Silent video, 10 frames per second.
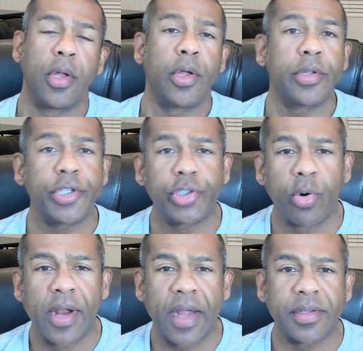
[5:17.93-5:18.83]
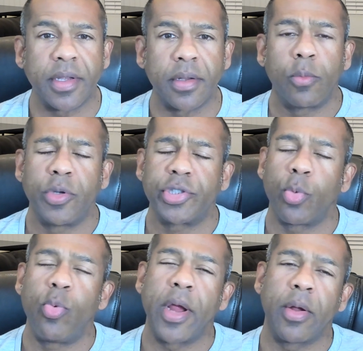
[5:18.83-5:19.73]
The short acting, which are
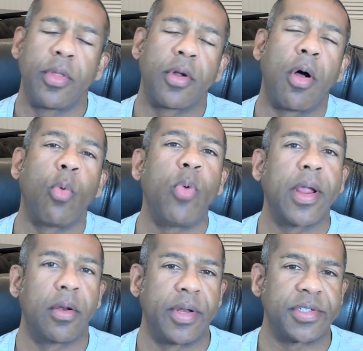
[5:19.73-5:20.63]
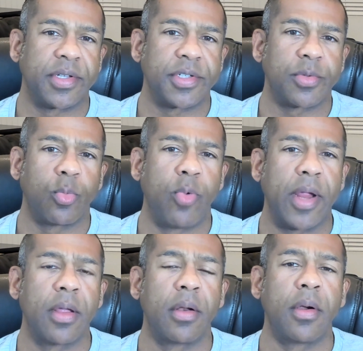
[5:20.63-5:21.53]
they're called regular insulins.
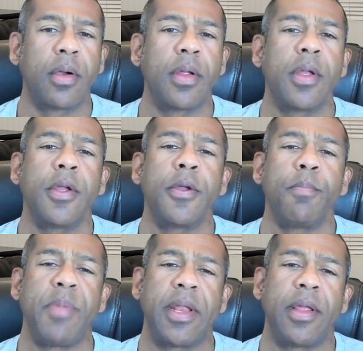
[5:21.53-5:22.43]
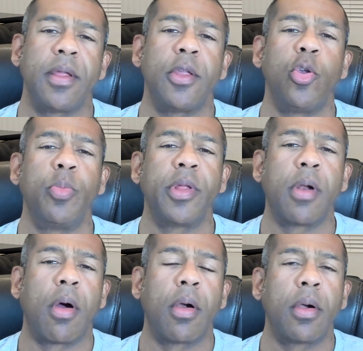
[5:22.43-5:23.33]
Regular meaning Humulin
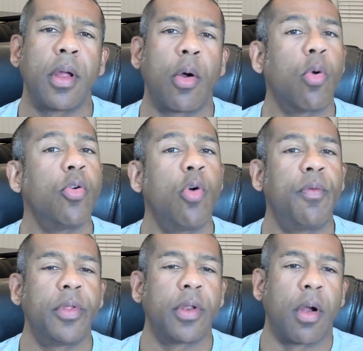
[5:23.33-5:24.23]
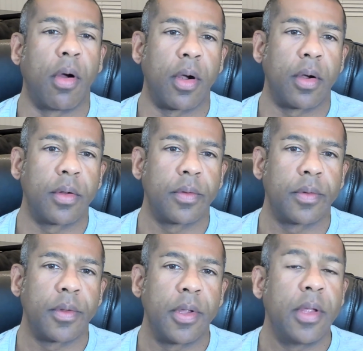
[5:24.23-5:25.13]
R or Novolin R.
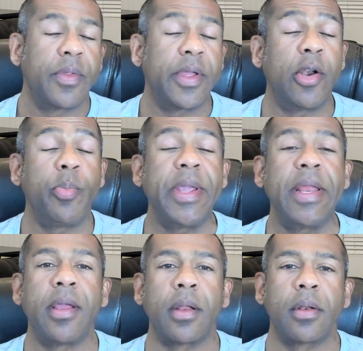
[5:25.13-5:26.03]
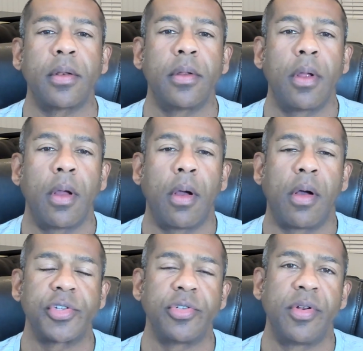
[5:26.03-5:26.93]
The intermediate,
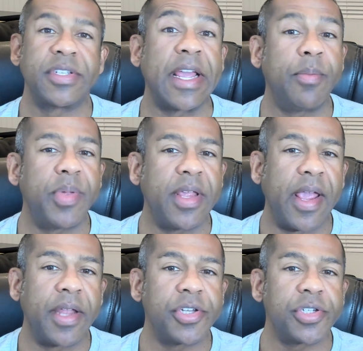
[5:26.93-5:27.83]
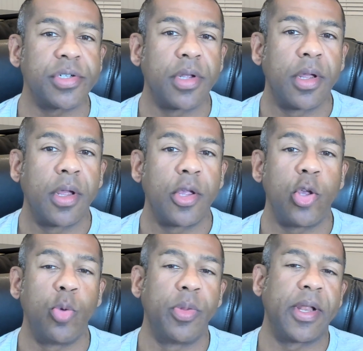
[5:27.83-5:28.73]
also known as NPH,
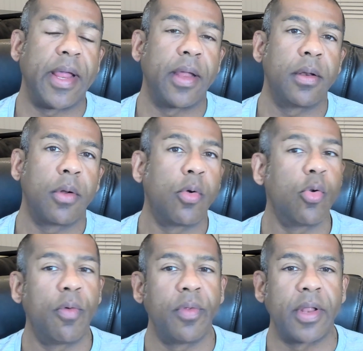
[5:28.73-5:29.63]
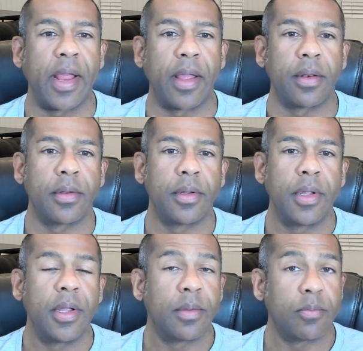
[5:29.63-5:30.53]
Humulin N or Novolin N.
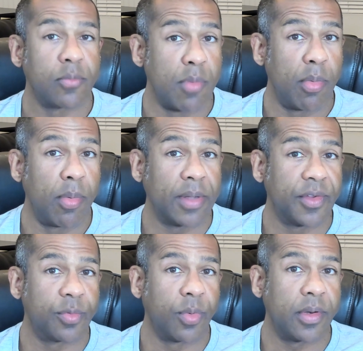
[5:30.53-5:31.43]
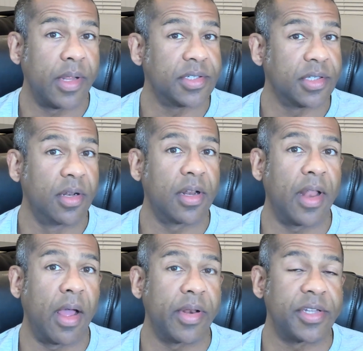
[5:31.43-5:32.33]
Remember about this one, it's a little
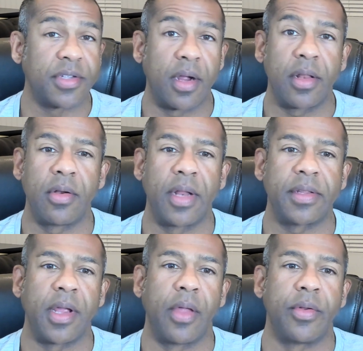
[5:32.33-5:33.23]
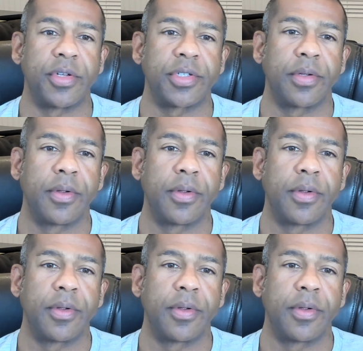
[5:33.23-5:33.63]
cloudy, it's not clear like the others.